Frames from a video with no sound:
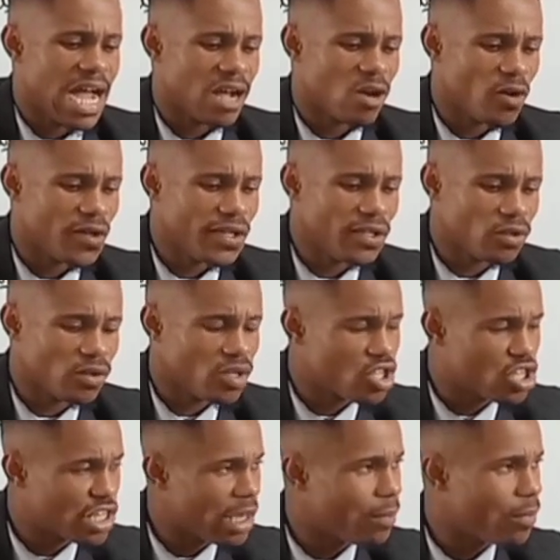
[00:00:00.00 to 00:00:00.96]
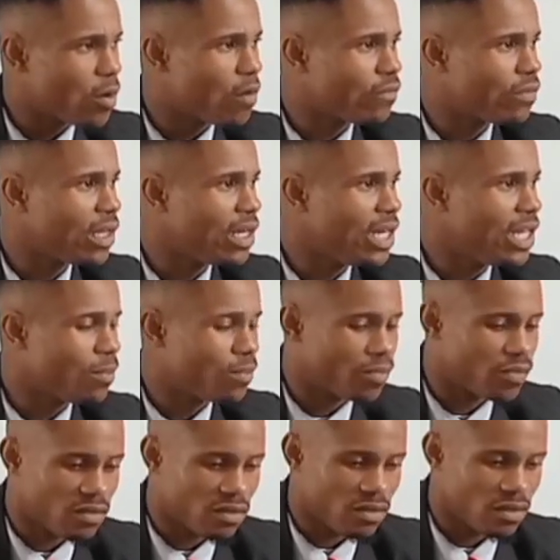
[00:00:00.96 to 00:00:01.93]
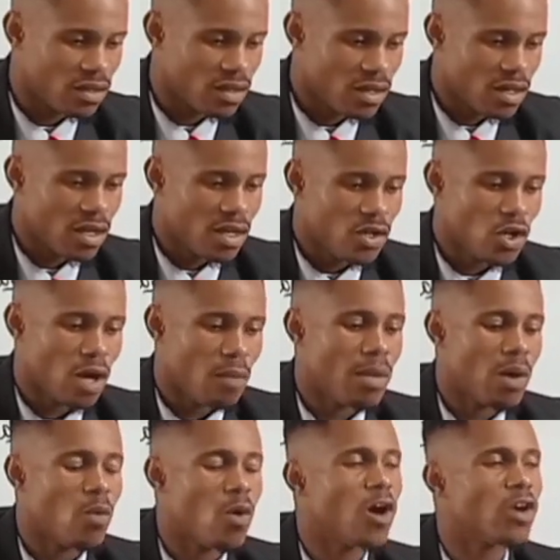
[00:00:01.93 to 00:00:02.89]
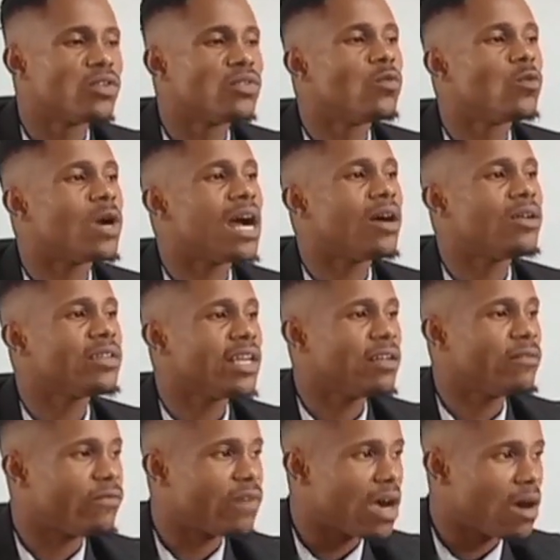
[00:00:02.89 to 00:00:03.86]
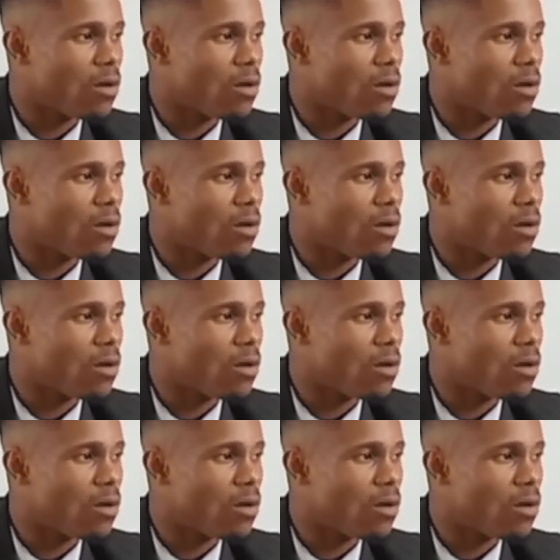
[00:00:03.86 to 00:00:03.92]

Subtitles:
according to the shape of the lips. Number one, rounded